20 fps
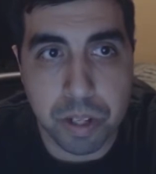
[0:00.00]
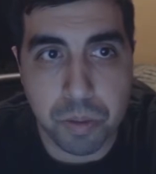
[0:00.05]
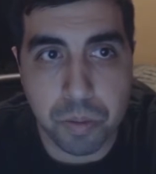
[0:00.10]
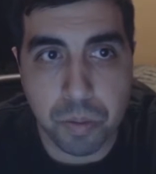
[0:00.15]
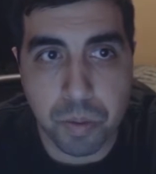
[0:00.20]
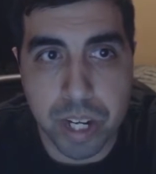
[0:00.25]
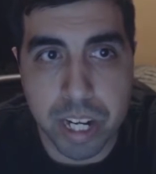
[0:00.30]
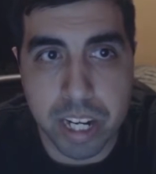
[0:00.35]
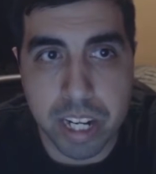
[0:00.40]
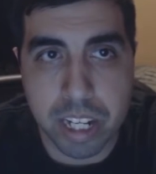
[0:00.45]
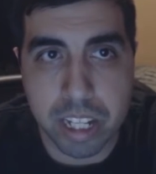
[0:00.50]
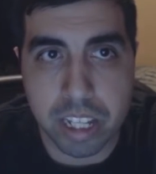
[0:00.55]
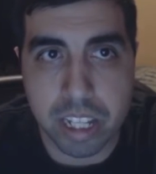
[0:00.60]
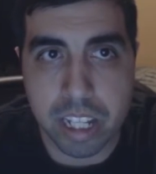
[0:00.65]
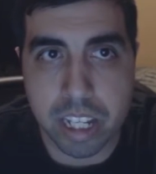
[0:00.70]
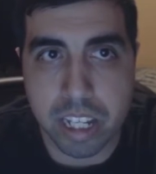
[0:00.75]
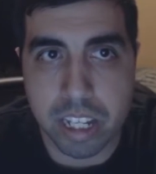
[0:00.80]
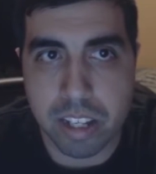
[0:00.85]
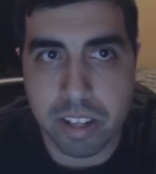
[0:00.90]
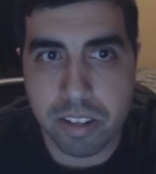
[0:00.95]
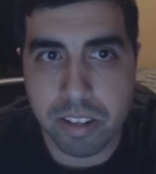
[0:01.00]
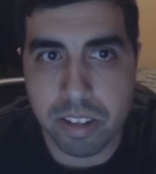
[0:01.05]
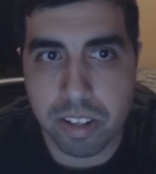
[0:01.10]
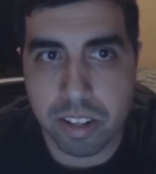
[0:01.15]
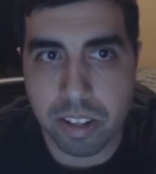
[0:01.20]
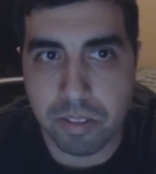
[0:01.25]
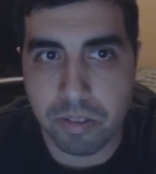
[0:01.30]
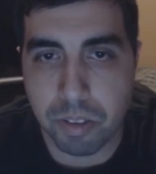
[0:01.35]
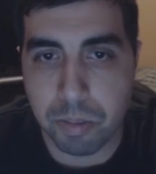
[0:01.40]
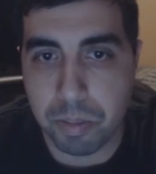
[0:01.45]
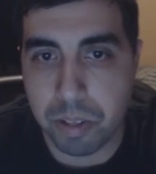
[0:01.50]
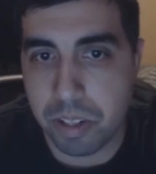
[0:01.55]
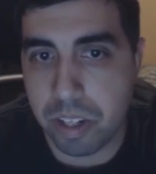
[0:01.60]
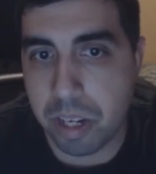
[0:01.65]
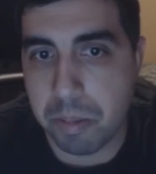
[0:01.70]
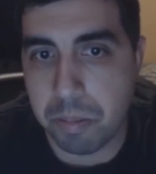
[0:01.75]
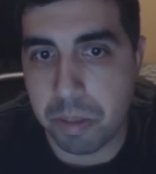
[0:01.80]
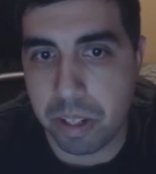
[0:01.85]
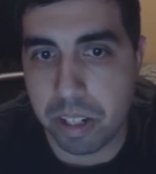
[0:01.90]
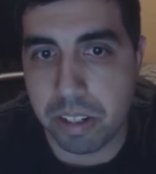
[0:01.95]
be reading these from the
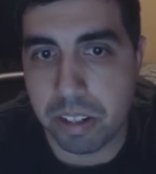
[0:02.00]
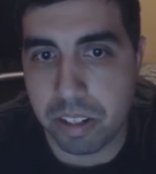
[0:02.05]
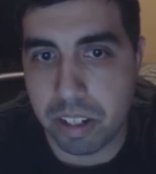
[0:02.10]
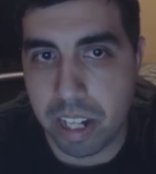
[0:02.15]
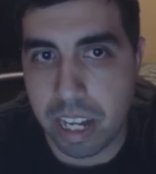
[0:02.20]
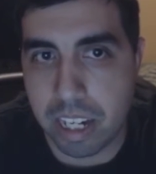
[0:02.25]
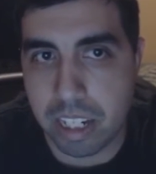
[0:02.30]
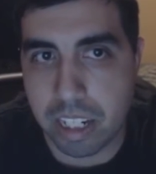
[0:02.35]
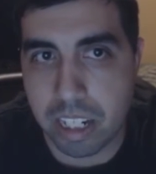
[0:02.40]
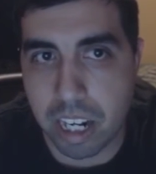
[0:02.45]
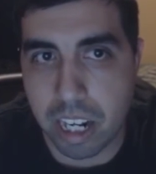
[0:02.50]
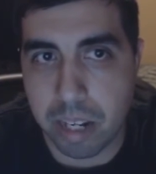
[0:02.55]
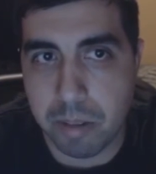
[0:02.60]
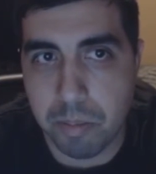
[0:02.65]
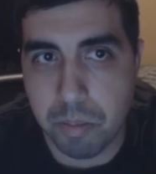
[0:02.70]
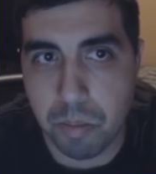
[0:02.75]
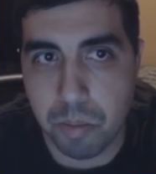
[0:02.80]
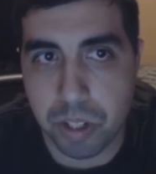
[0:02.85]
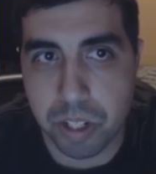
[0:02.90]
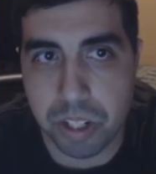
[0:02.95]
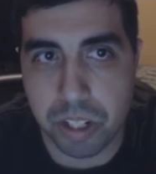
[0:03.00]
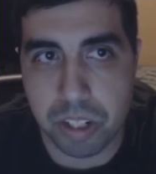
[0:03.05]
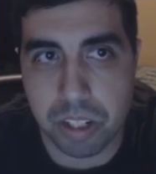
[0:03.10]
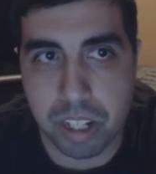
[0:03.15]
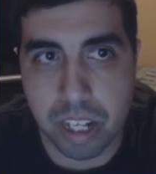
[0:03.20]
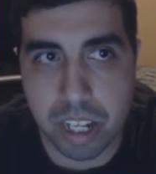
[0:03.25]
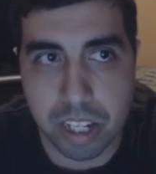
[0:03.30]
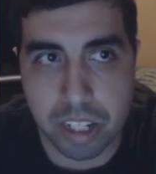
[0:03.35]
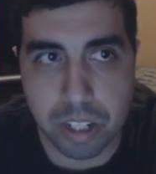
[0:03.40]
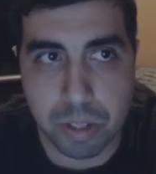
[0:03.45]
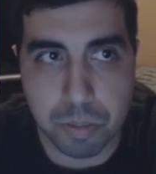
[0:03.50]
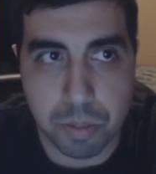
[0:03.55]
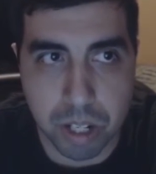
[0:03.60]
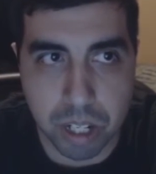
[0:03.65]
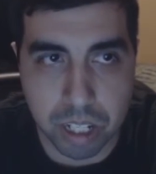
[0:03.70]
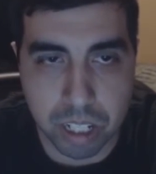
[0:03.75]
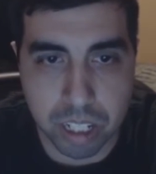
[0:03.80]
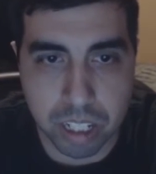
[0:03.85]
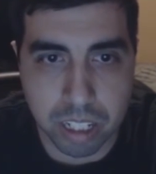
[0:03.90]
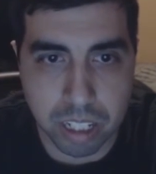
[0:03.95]
same place as last time, which is KISS
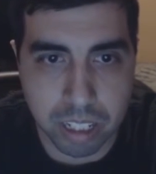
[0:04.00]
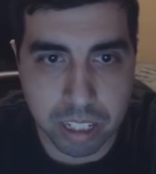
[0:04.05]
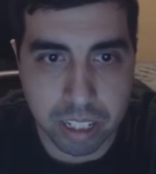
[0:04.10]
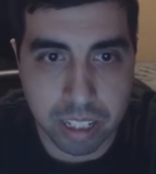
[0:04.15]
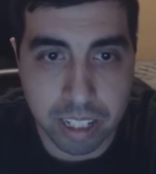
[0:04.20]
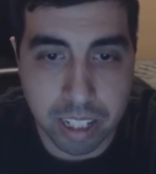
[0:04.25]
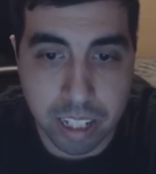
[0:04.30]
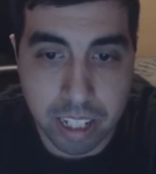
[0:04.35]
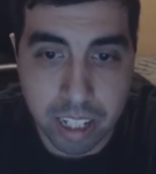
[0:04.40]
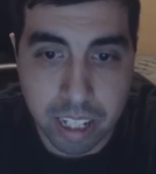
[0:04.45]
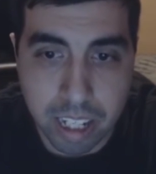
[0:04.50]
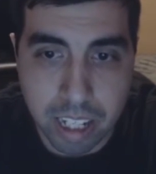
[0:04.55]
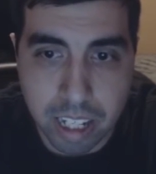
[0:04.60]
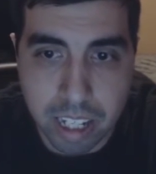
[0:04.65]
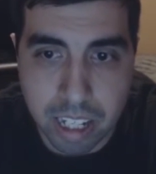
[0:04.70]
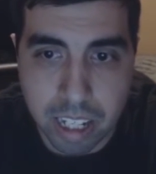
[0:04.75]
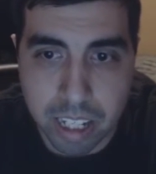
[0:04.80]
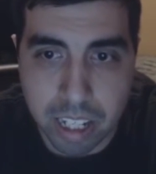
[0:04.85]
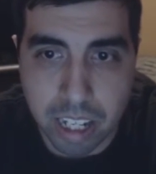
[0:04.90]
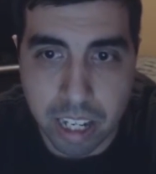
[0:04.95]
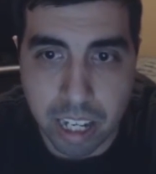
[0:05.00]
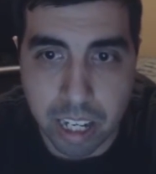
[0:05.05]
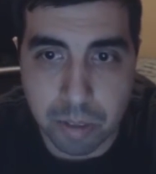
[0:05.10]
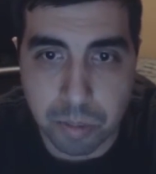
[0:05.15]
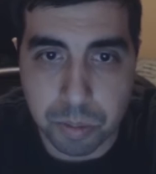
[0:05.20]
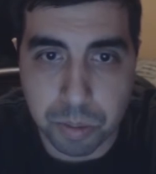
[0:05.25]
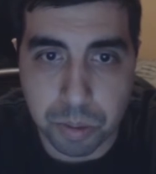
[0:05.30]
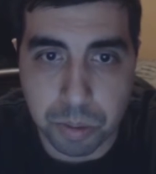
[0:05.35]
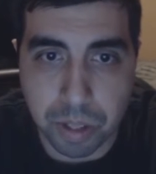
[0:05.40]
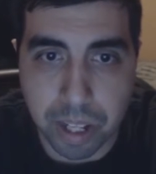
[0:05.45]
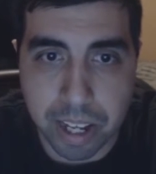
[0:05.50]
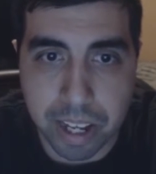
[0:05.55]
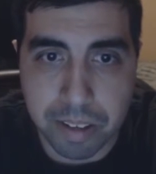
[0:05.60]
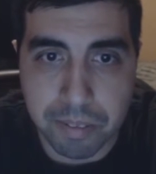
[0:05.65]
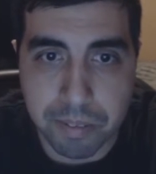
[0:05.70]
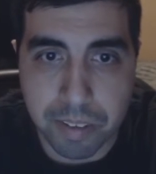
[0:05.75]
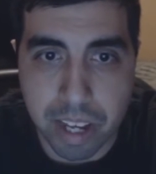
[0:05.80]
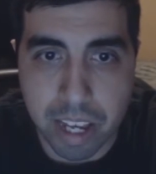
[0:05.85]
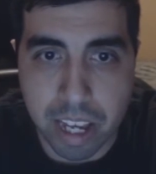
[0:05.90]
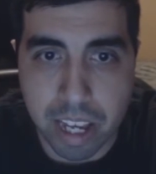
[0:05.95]
manga. I will
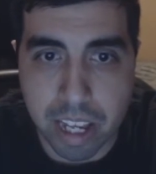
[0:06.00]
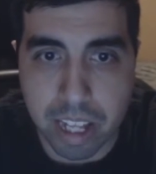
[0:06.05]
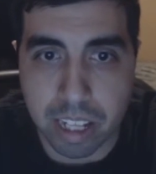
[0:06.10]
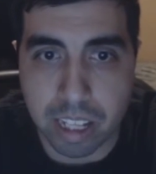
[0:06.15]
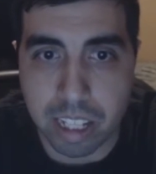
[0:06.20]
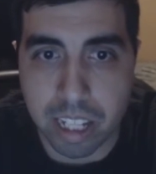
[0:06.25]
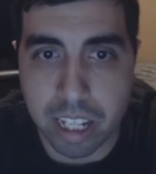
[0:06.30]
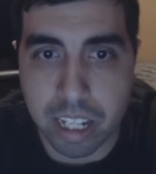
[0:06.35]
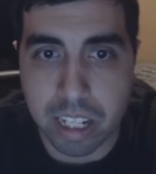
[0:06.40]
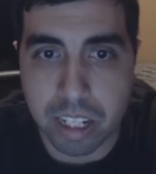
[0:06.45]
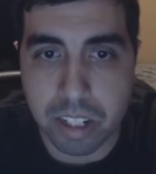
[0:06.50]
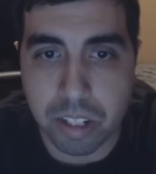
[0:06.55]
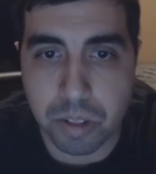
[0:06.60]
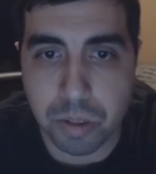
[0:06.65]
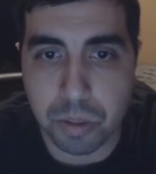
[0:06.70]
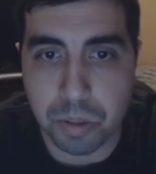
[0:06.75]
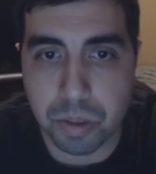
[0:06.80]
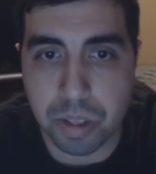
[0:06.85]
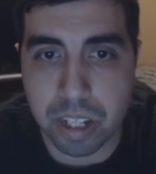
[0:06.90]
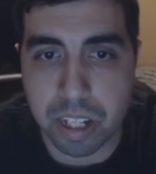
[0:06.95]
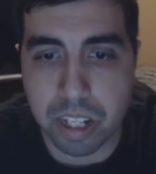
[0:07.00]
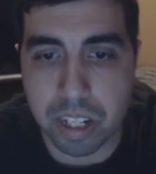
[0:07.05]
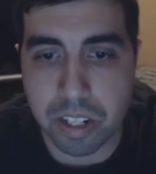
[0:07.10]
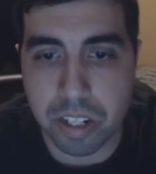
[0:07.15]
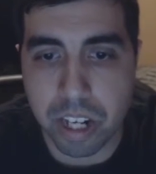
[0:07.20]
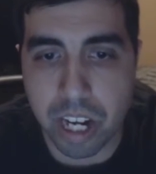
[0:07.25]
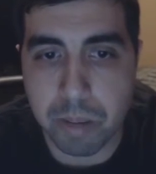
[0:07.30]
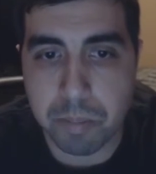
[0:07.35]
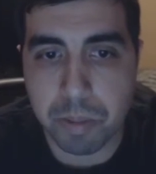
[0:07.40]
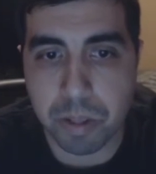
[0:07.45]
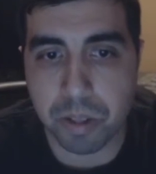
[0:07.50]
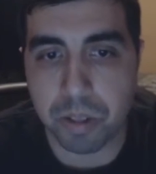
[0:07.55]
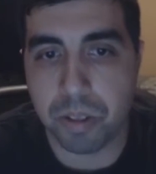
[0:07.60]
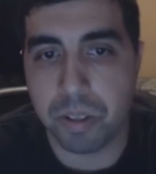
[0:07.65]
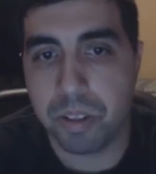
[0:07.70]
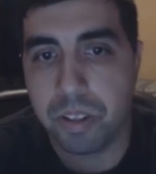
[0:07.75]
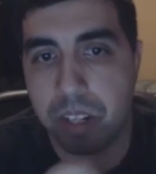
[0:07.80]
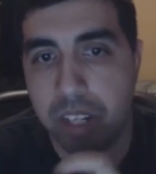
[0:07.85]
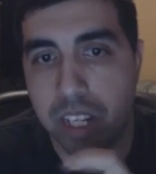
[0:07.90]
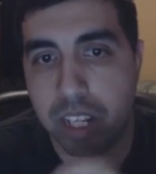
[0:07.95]
have a link to the
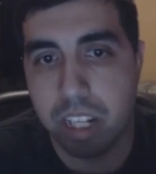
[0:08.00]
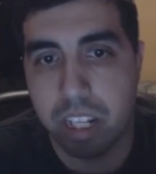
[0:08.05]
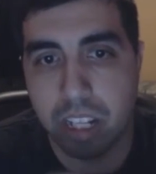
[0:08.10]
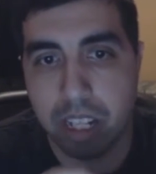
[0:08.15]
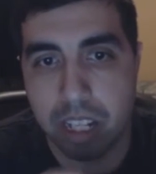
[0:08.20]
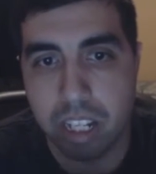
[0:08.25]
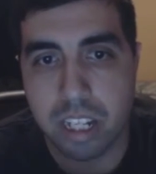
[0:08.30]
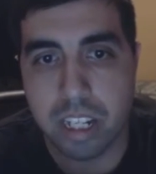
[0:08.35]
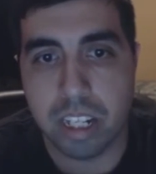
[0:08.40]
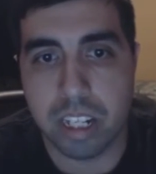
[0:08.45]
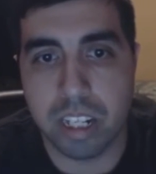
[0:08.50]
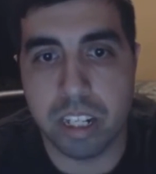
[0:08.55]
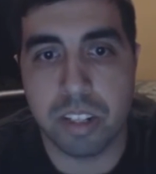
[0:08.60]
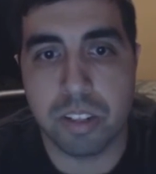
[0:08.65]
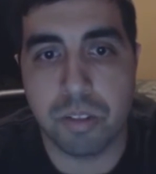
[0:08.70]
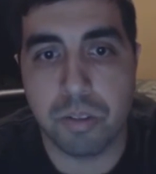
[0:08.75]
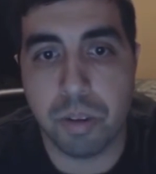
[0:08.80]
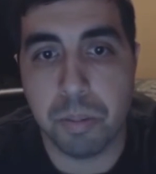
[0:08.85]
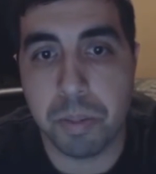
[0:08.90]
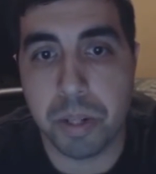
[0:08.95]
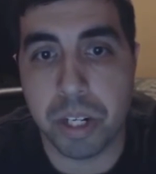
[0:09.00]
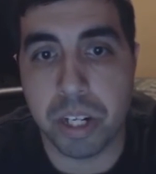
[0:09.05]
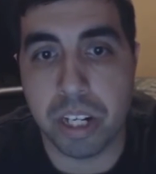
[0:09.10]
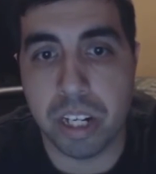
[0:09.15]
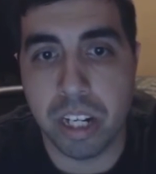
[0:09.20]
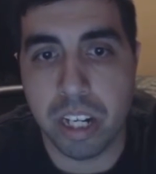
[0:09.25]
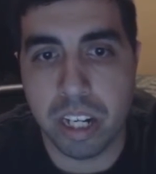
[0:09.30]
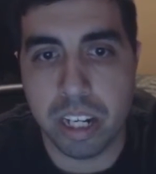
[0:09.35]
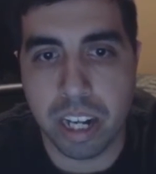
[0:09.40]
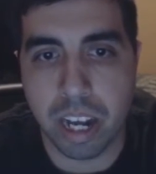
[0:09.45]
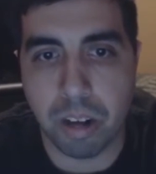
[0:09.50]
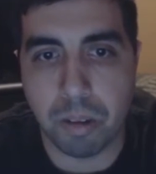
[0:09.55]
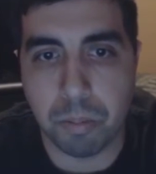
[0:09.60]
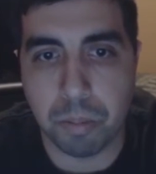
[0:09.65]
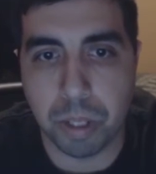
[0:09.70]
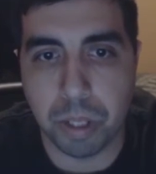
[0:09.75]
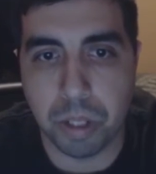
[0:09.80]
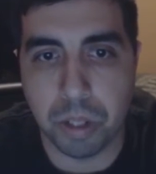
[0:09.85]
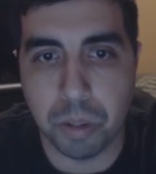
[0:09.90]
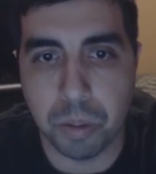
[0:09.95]
chapters in the description
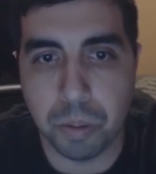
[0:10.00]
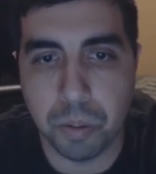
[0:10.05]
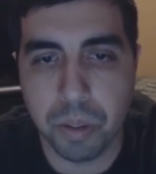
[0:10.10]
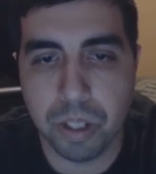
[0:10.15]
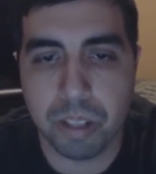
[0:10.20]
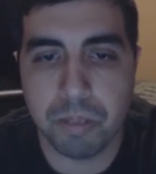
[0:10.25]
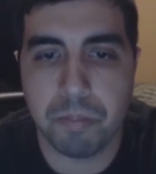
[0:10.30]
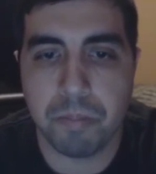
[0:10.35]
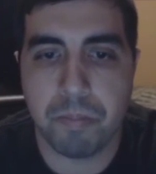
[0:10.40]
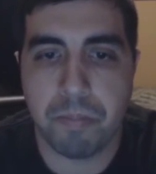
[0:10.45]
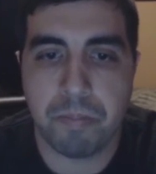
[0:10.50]
down below.